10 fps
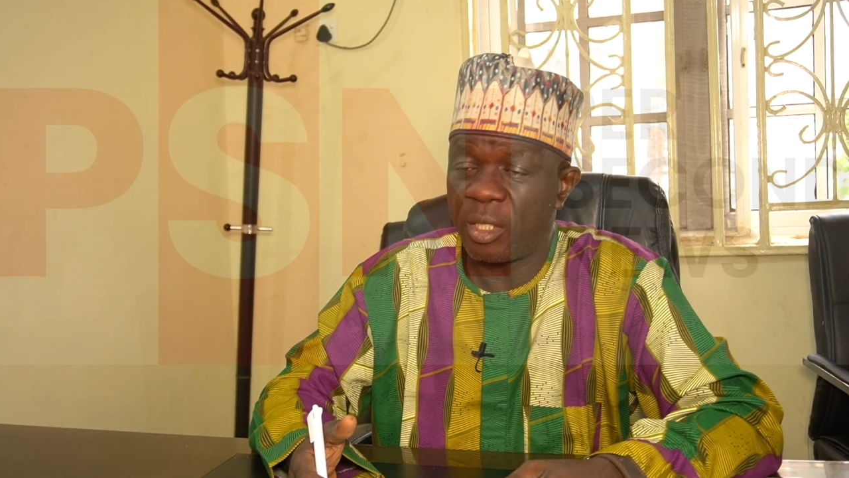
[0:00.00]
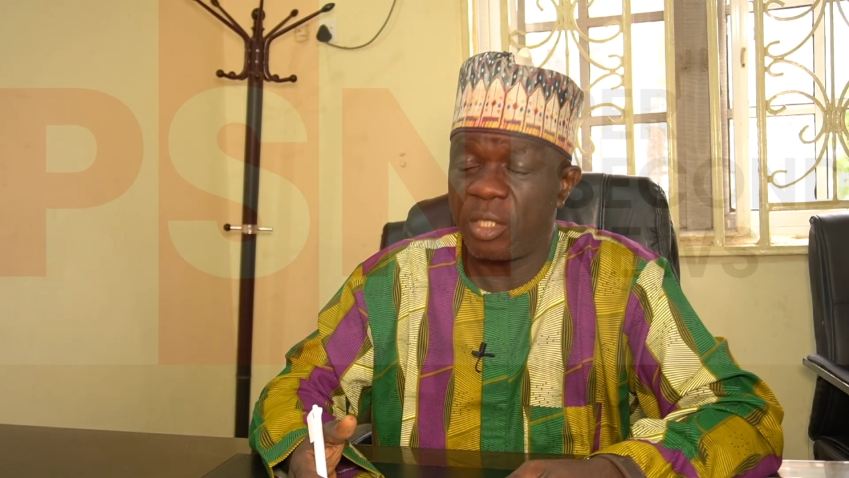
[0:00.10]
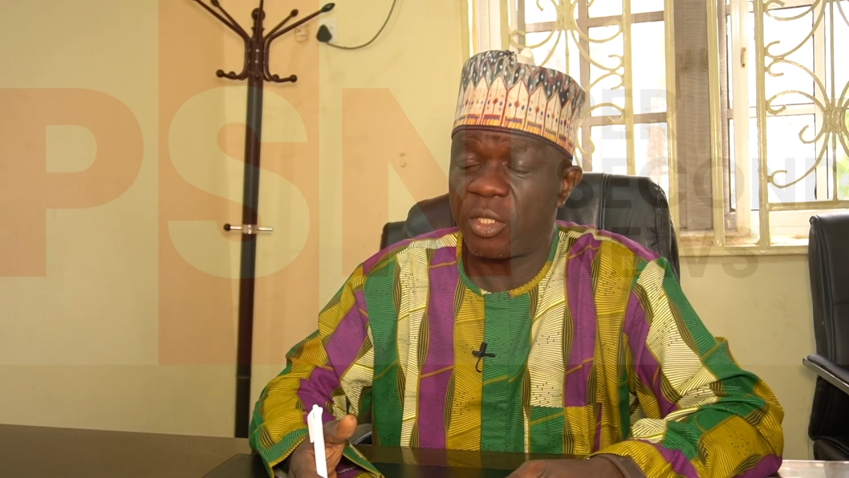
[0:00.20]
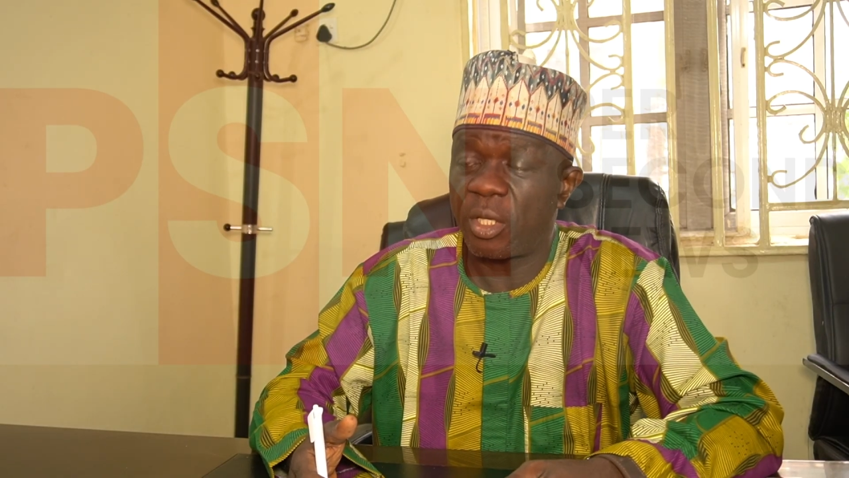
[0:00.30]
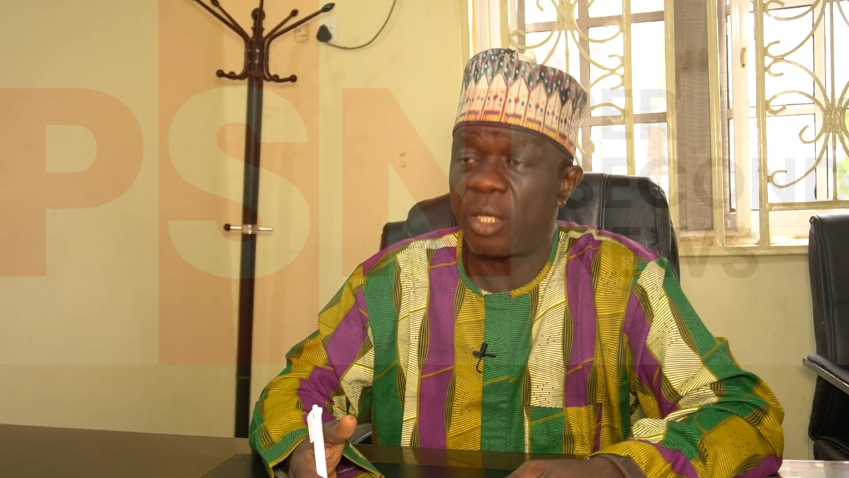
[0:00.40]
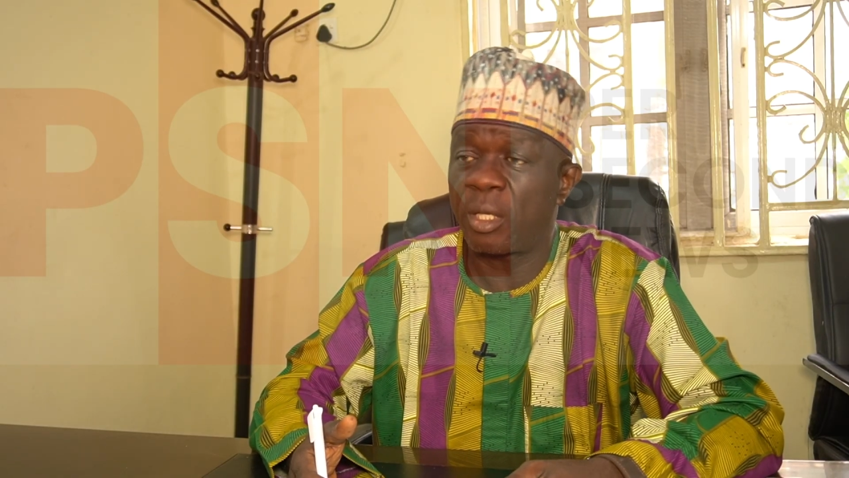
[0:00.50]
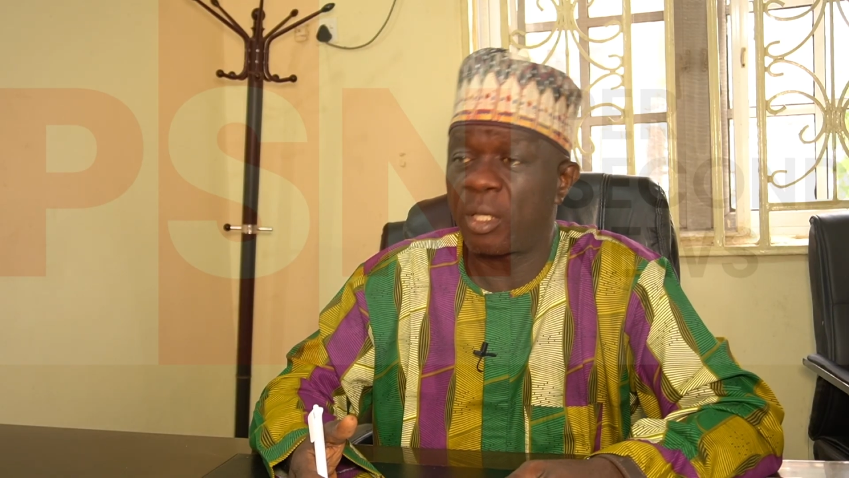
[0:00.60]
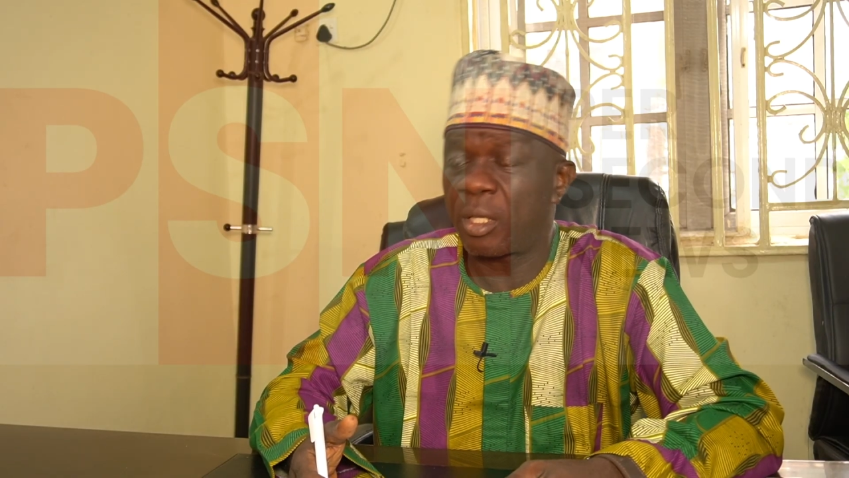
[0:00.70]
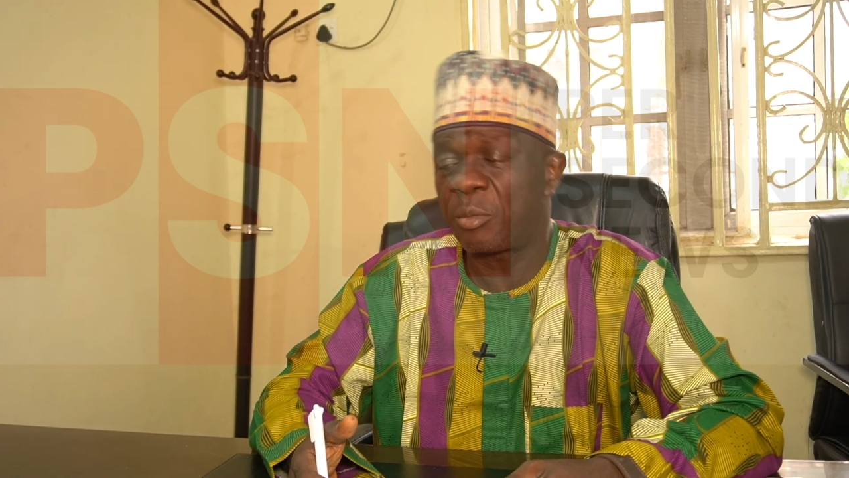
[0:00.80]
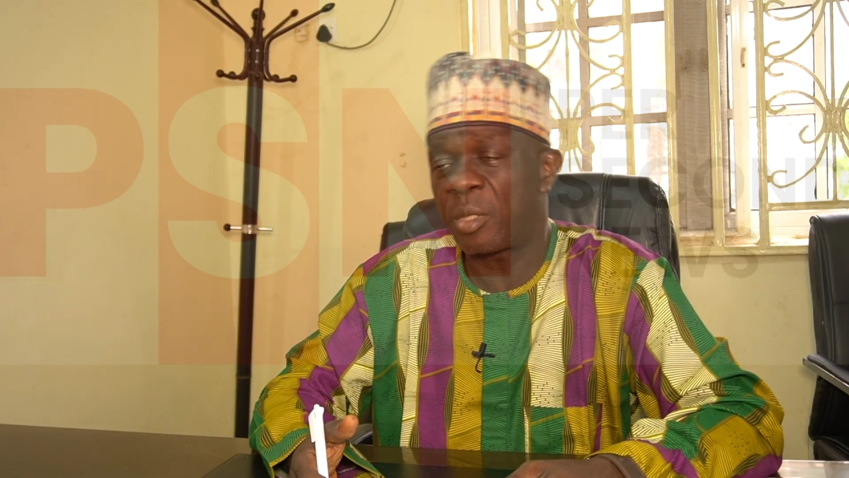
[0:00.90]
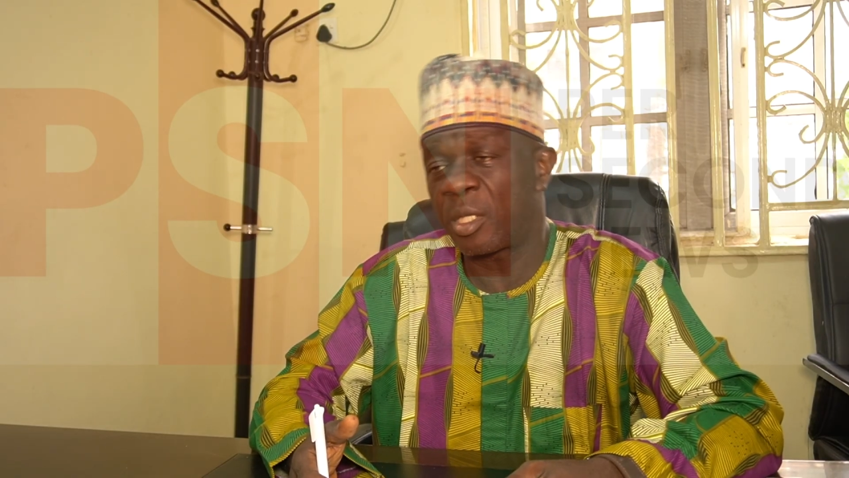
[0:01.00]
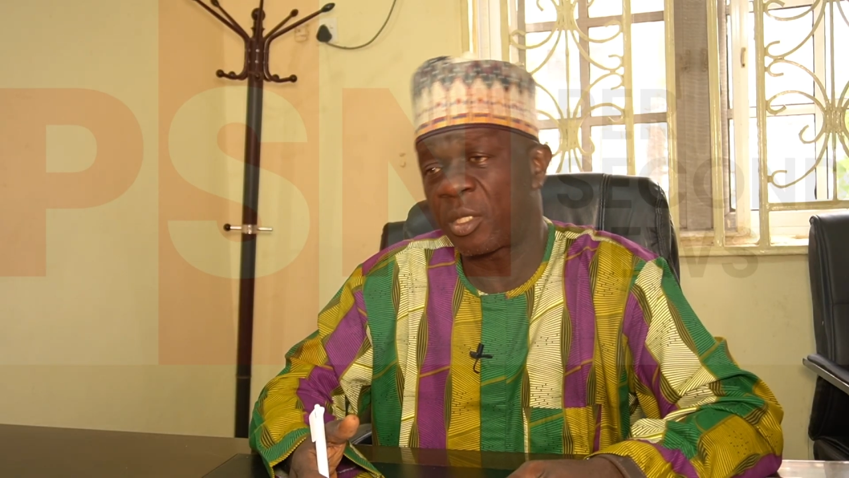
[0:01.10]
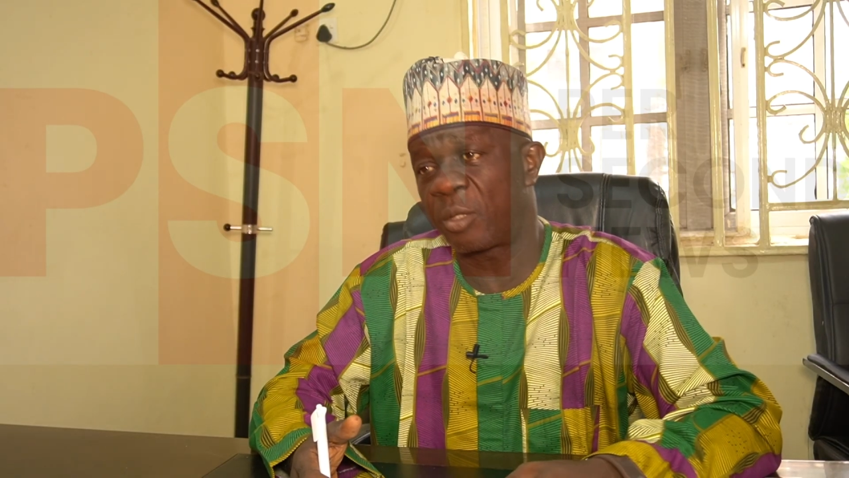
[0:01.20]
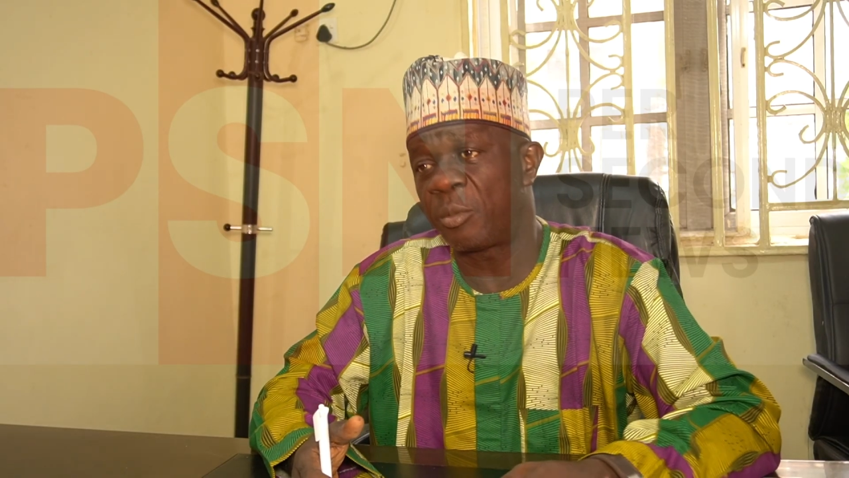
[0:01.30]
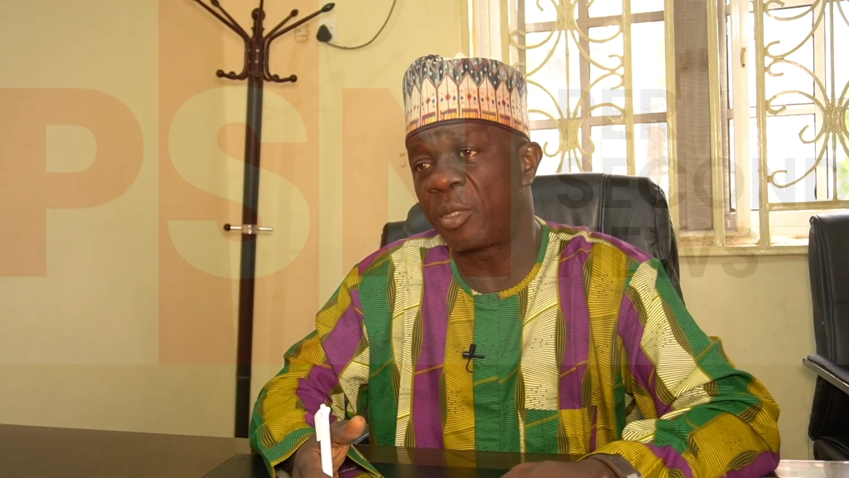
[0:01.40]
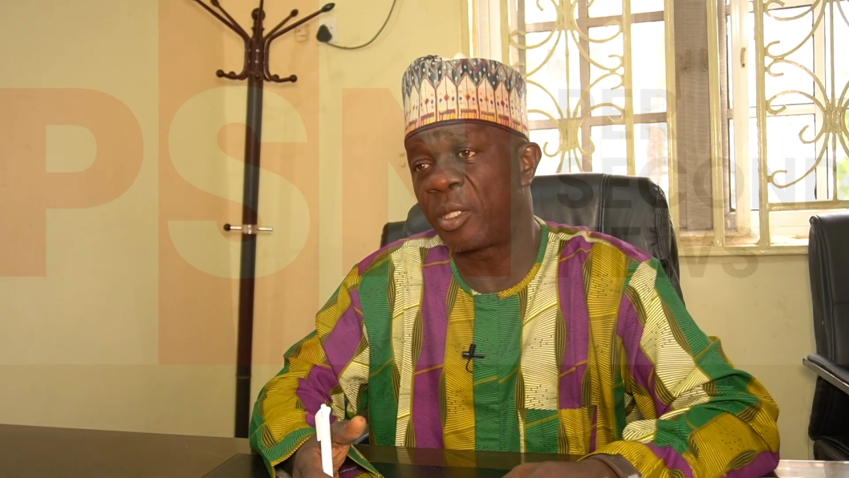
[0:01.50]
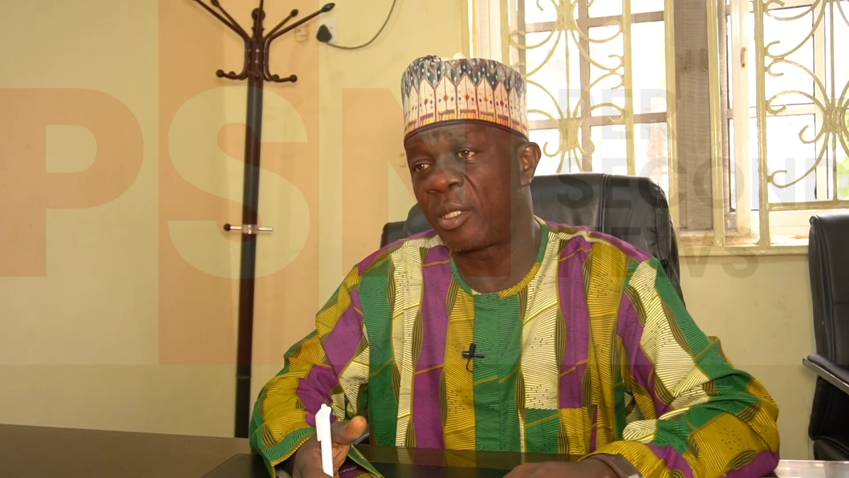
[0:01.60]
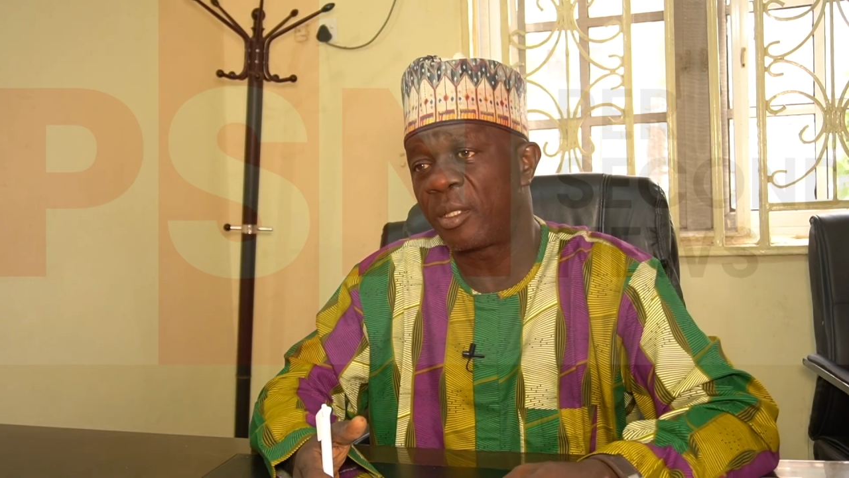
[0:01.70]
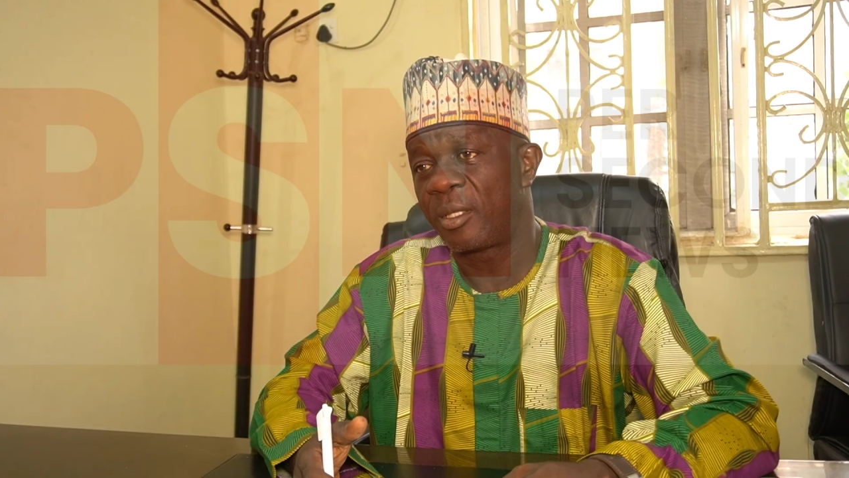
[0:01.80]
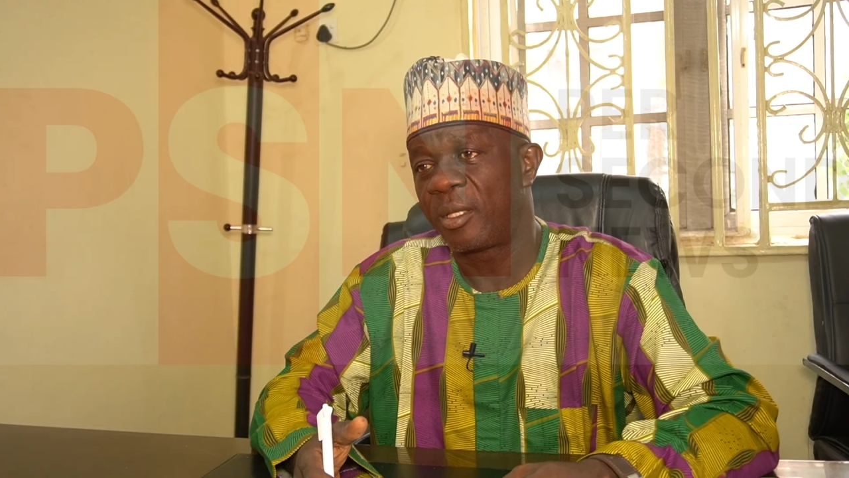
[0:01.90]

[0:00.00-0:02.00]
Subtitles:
insha'Allahu min as-sabirin.